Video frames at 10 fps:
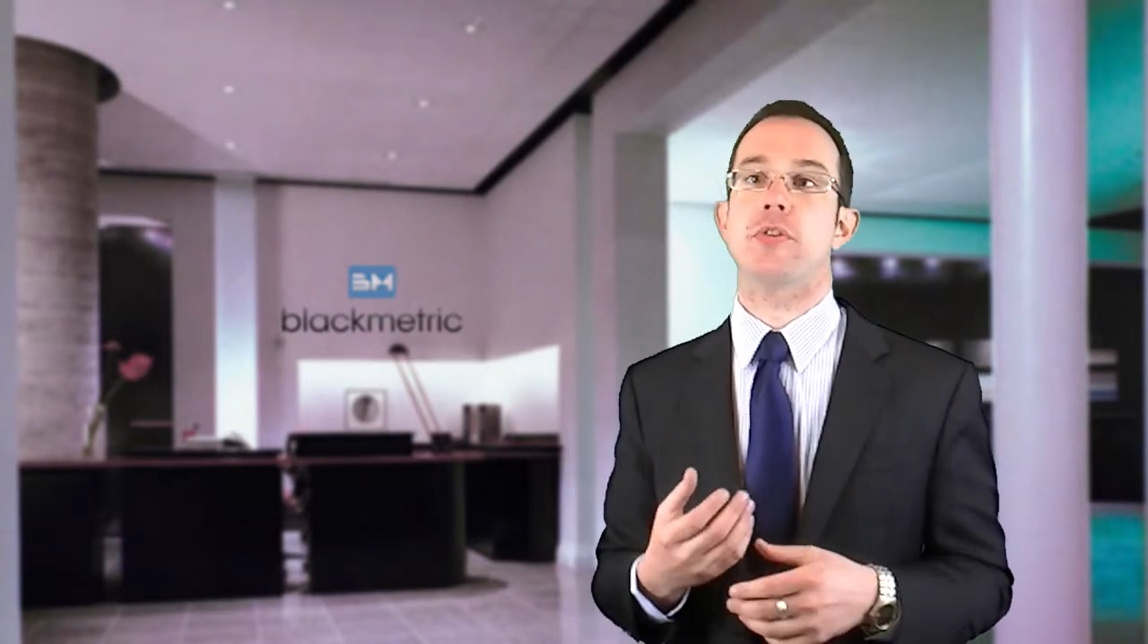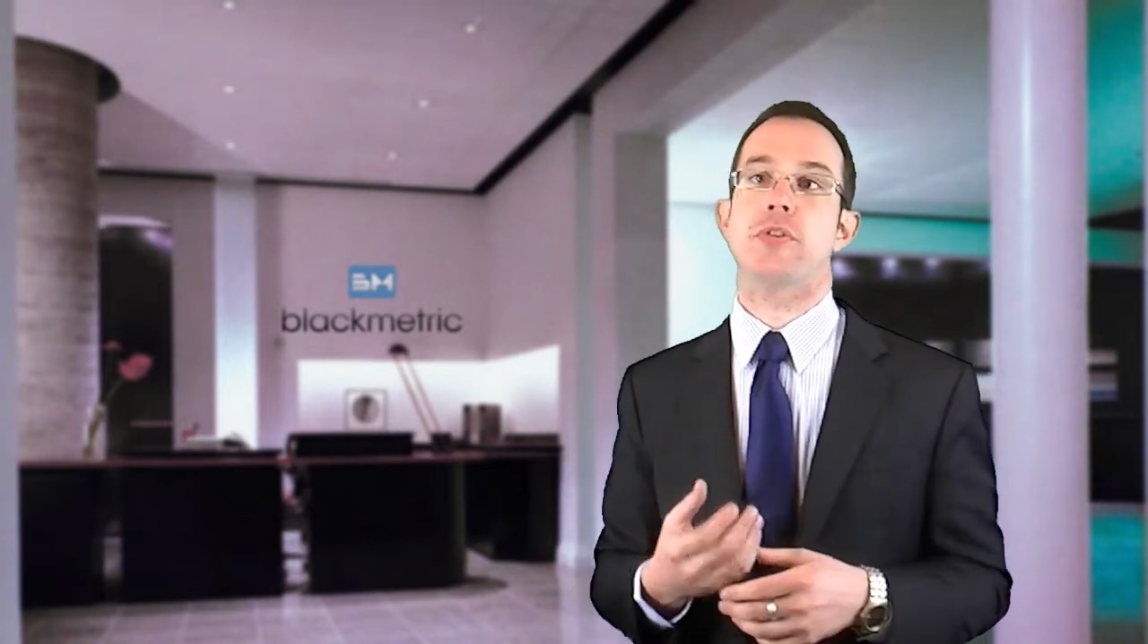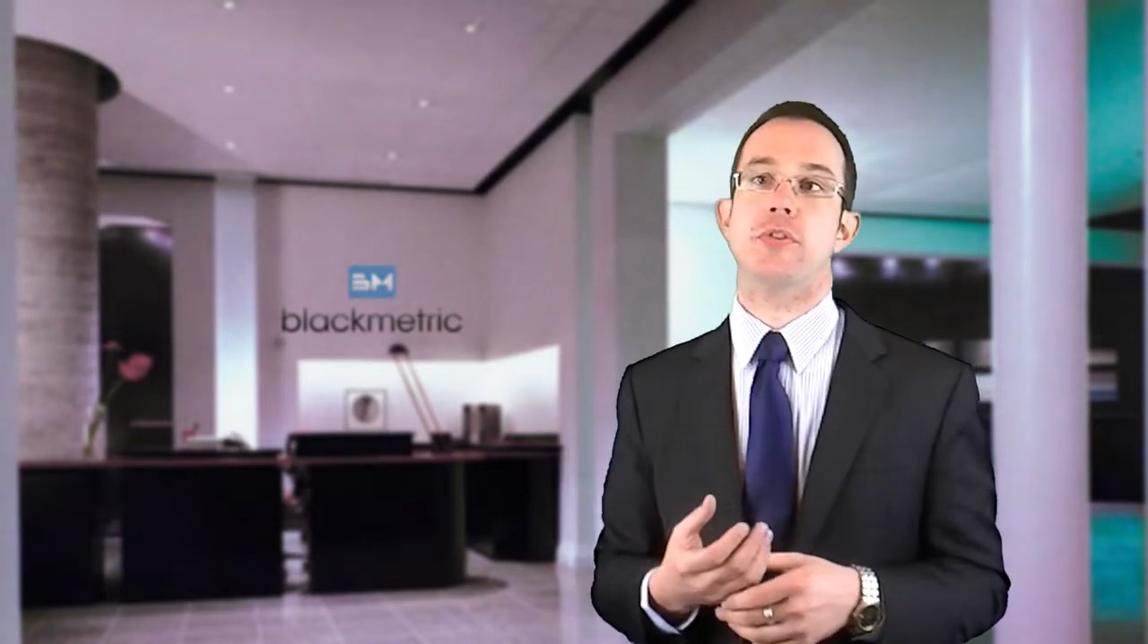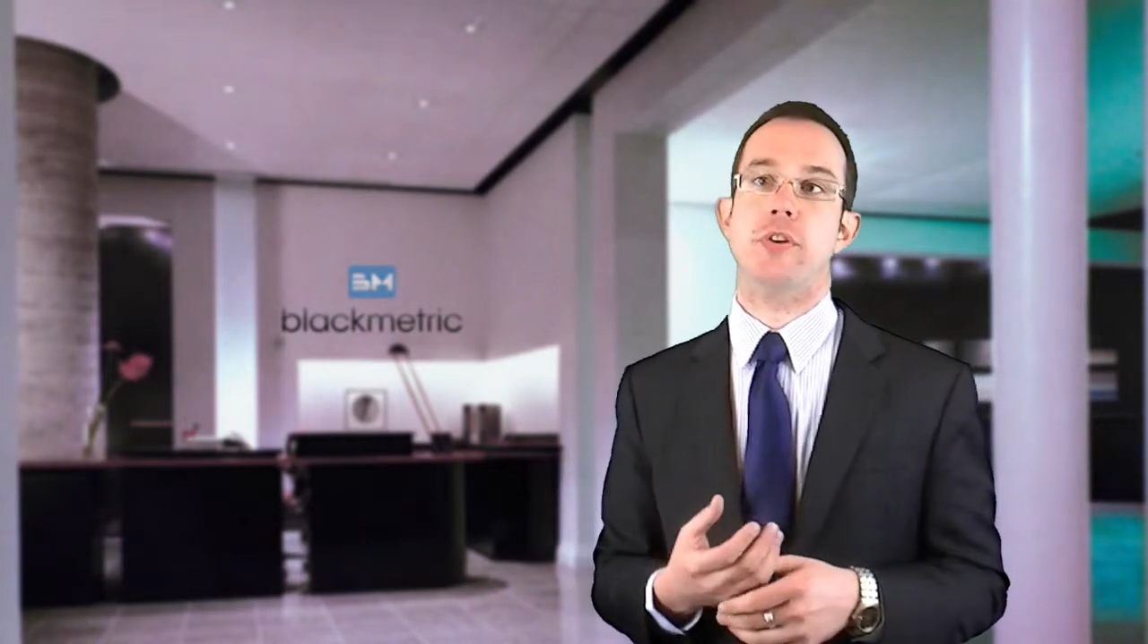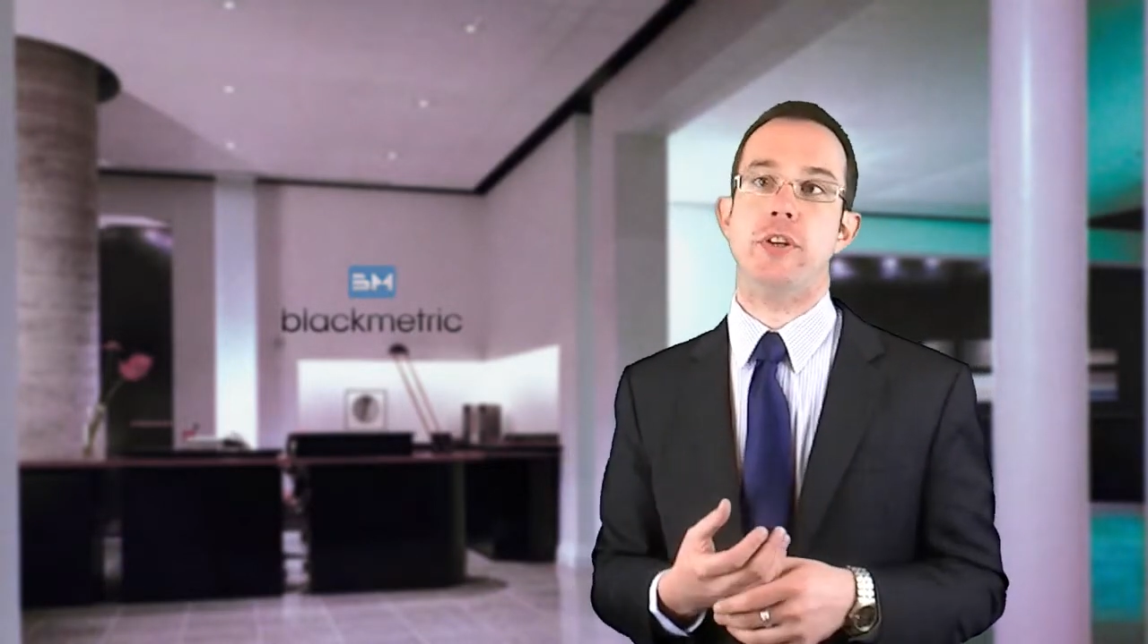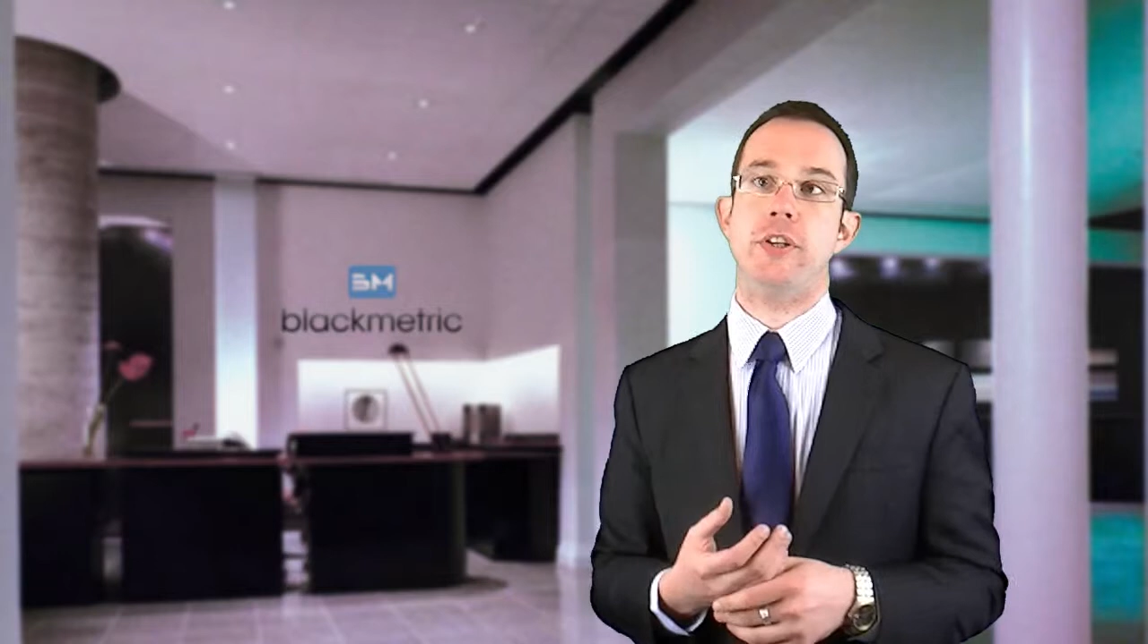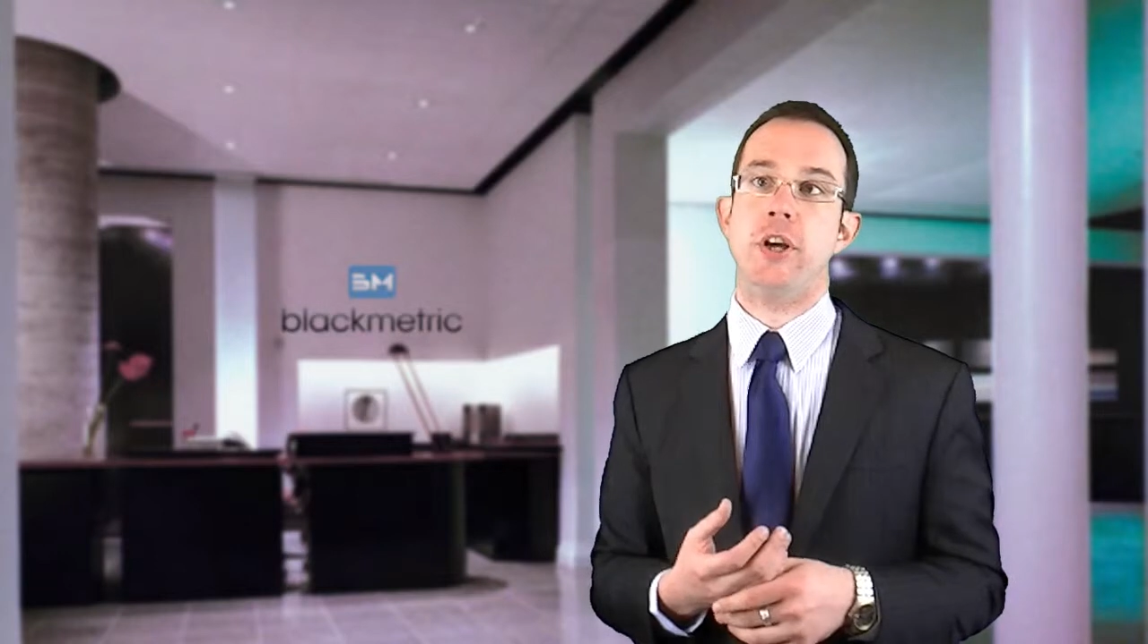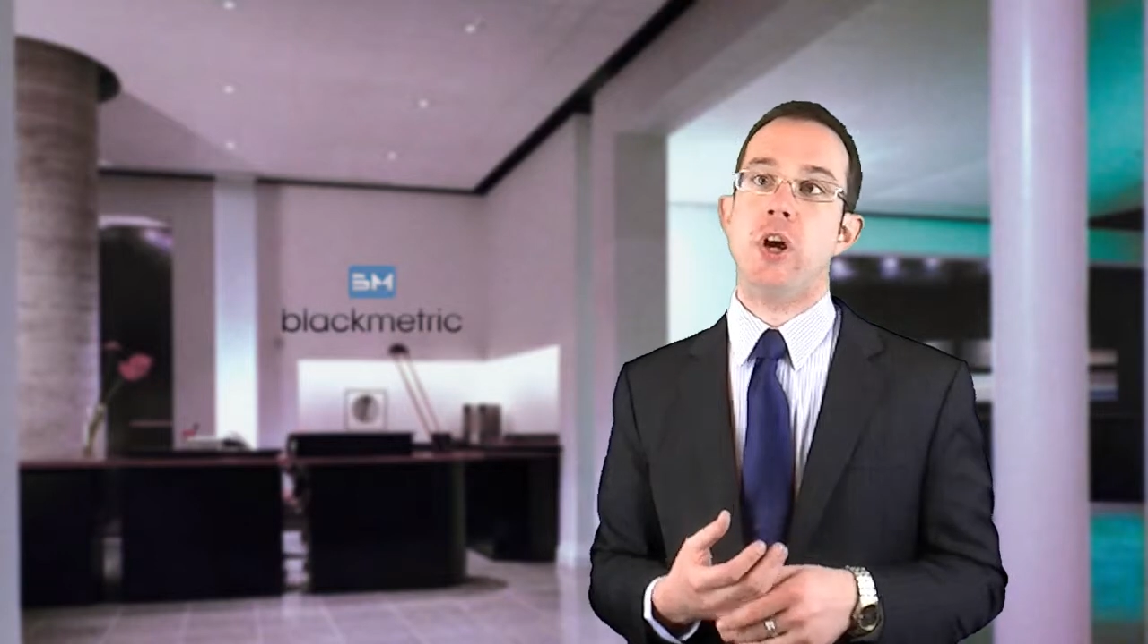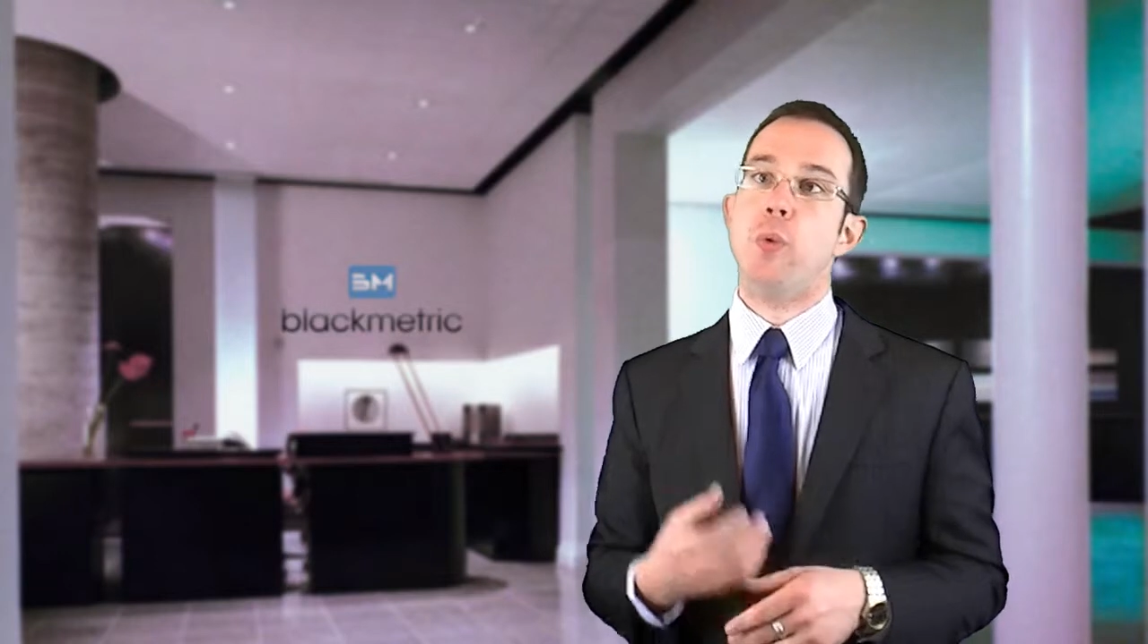3